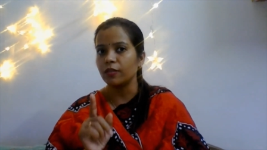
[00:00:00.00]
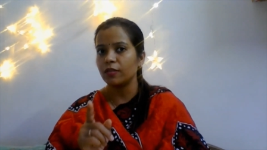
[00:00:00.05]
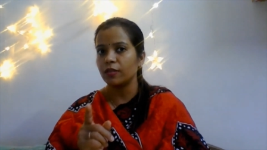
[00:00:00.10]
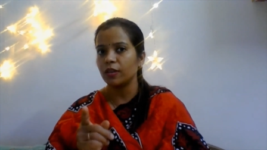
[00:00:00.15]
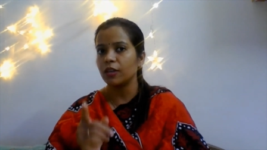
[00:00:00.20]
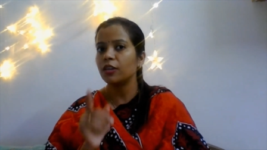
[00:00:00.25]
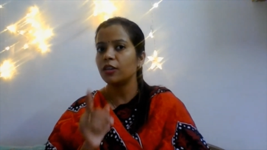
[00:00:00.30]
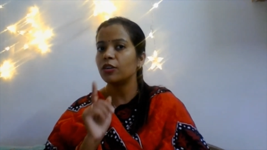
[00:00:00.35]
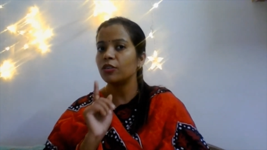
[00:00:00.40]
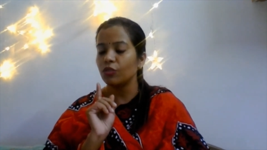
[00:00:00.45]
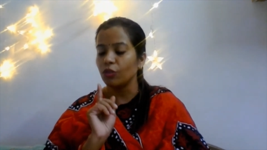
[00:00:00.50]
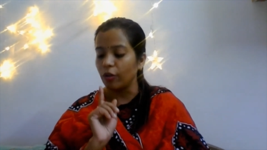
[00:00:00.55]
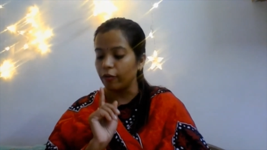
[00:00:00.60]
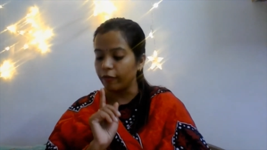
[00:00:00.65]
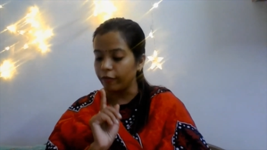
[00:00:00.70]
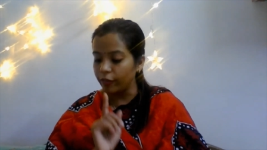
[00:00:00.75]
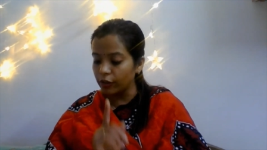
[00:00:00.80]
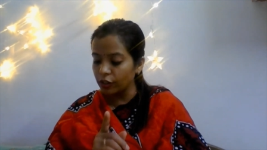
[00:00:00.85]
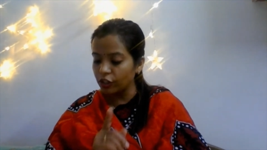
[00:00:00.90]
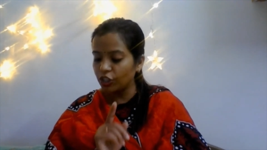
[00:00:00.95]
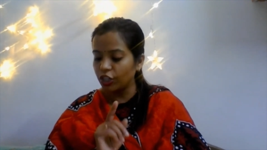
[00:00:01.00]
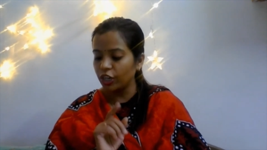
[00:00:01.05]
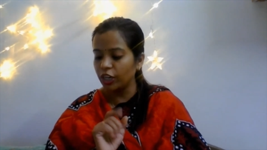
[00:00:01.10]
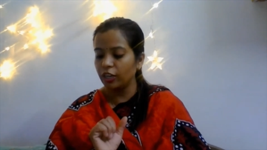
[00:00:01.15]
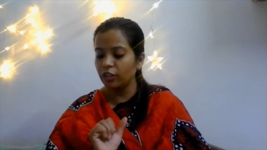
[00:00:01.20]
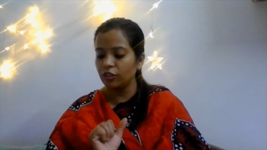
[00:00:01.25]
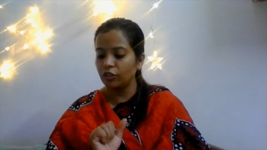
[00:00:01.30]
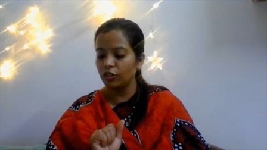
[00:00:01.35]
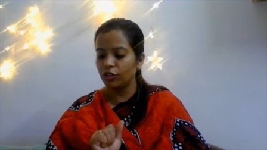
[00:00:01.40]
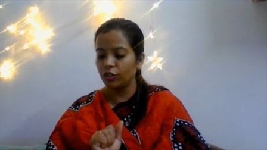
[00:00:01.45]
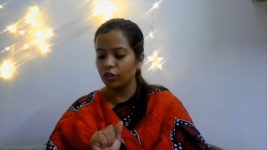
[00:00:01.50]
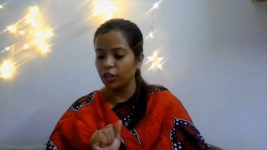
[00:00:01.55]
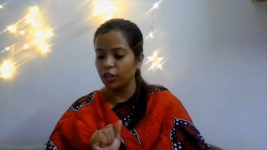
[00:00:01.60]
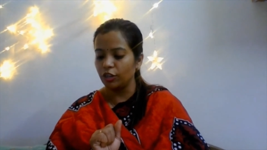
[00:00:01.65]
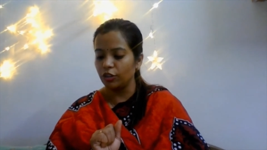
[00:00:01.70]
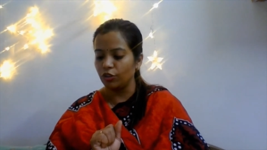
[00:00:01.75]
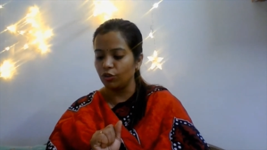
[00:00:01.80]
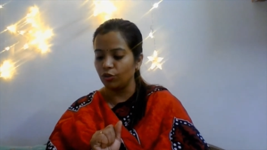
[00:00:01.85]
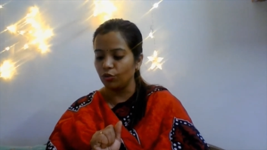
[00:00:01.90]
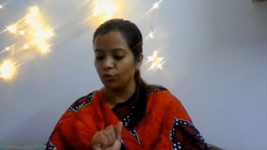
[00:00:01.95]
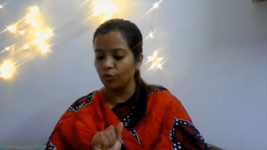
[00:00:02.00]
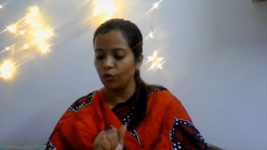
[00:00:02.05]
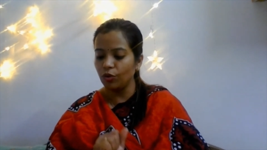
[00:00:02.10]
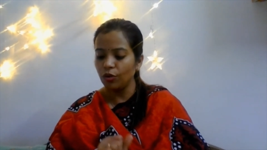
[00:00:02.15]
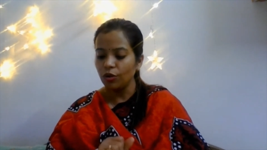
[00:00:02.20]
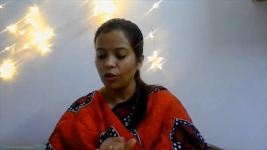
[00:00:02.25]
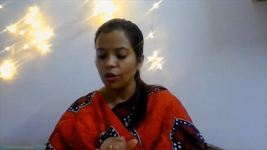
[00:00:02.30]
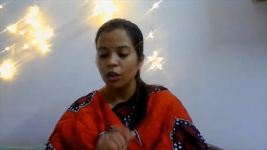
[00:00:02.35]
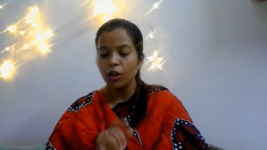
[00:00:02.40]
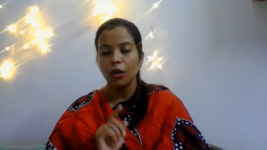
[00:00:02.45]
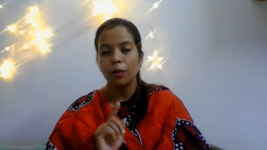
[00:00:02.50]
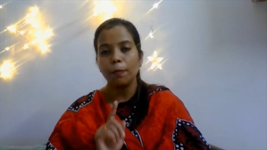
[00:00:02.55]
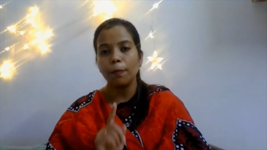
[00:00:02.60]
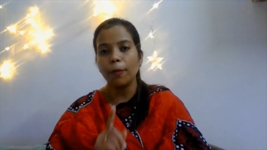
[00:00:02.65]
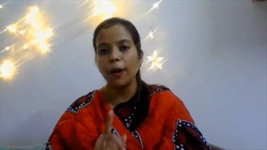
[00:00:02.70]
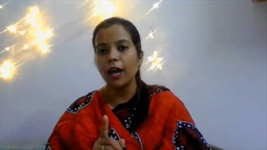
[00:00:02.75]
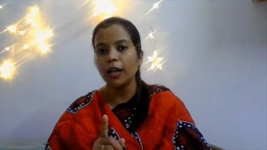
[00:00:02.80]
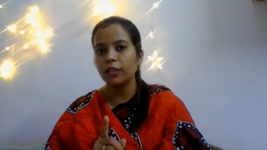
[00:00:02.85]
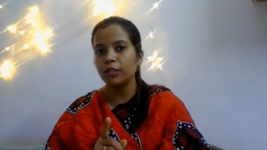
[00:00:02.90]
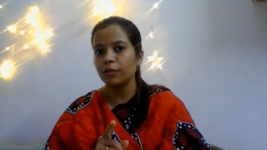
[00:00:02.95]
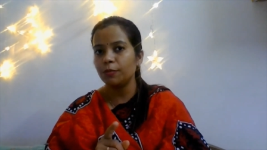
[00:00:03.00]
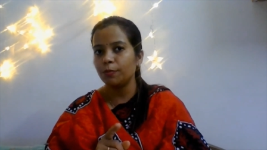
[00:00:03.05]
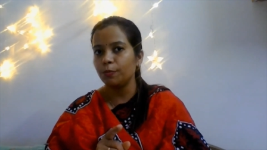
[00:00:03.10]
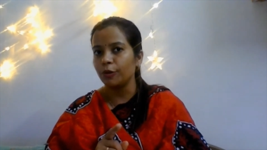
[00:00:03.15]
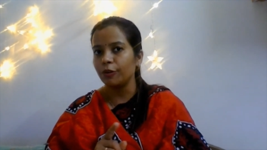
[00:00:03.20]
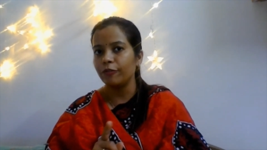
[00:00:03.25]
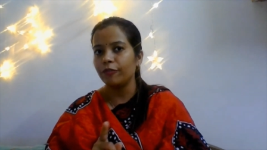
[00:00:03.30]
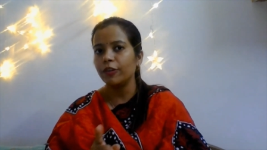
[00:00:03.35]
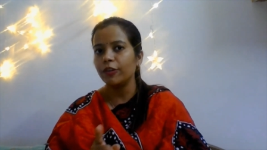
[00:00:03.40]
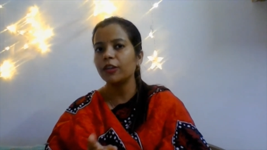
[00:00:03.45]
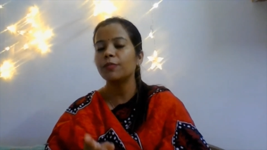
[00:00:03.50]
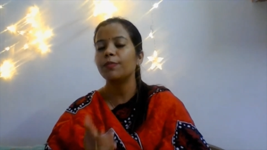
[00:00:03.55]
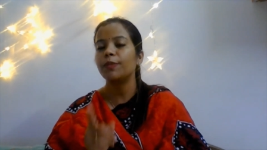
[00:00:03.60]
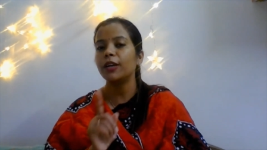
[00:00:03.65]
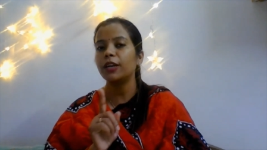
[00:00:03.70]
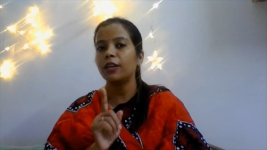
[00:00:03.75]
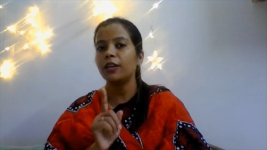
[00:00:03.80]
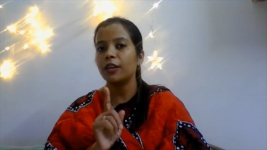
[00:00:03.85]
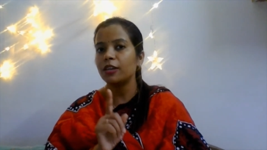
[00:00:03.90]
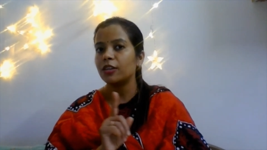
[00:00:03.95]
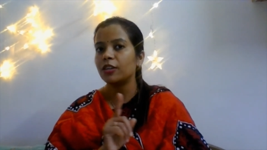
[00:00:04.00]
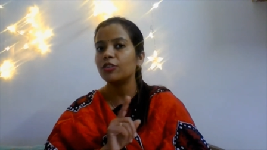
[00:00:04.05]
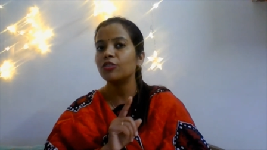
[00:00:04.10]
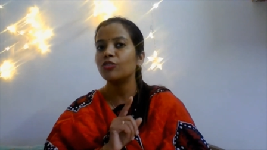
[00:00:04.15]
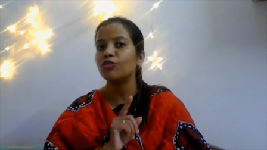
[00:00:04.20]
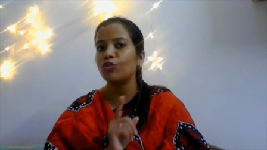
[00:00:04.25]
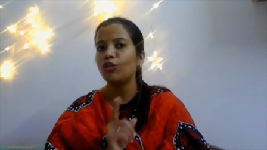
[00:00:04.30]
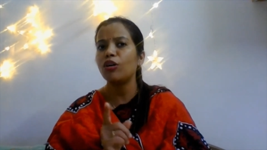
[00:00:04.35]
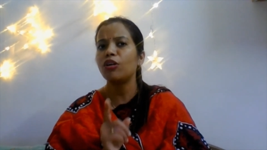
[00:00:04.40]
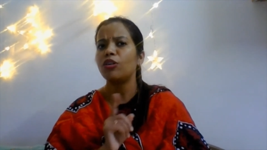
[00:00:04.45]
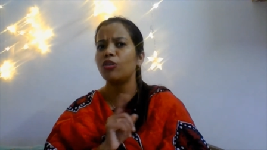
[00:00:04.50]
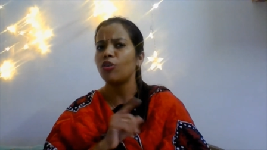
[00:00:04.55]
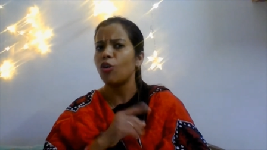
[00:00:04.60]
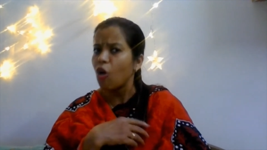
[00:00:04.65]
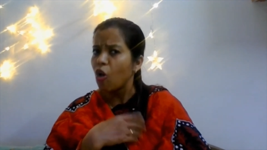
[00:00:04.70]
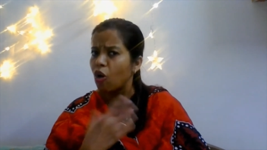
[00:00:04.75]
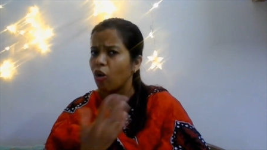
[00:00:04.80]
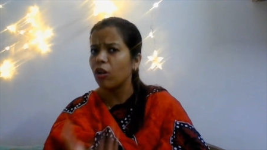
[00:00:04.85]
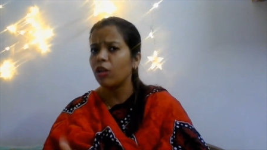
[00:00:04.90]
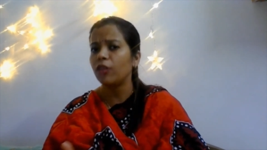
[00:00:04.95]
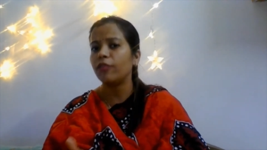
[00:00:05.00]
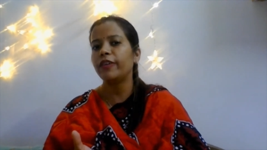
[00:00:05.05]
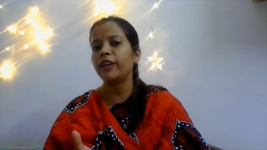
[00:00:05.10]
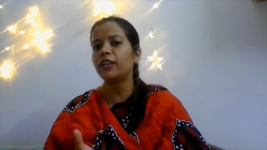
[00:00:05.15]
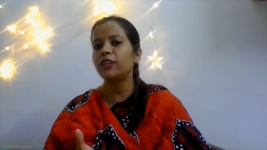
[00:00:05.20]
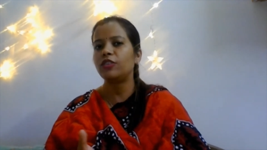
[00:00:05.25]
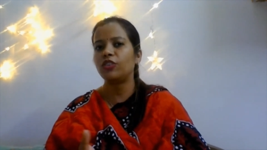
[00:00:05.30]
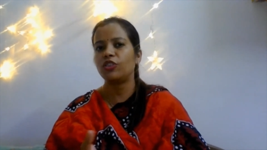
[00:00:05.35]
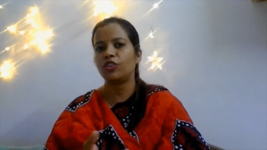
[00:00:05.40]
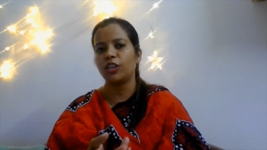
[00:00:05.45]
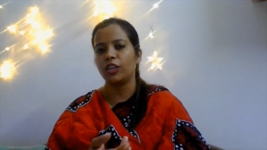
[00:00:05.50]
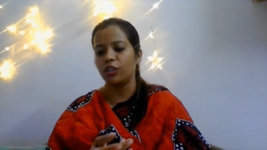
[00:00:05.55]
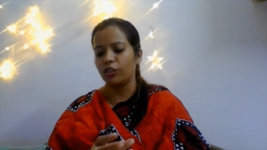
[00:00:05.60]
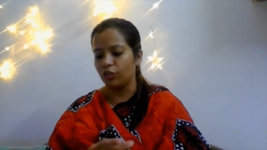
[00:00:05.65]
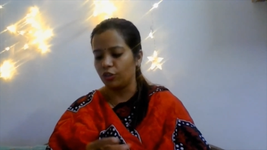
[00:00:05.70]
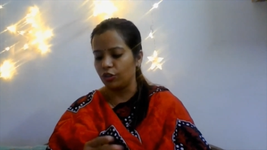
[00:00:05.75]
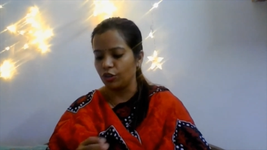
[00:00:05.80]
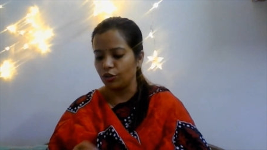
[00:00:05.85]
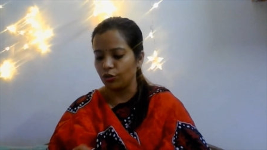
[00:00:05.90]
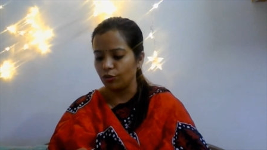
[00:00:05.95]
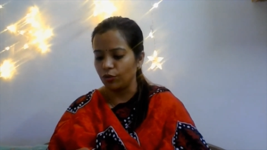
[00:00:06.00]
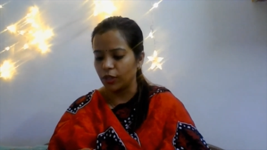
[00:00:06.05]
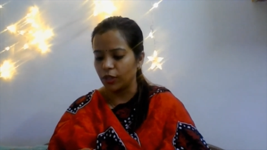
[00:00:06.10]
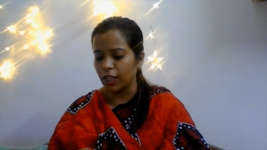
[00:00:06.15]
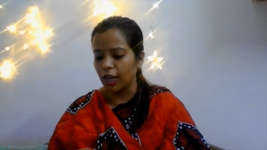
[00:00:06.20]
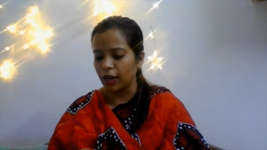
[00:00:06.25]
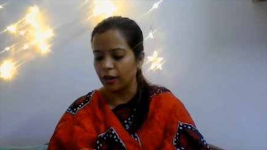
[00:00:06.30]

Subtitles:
It is often changed into past perfect, but it is not always changed into that.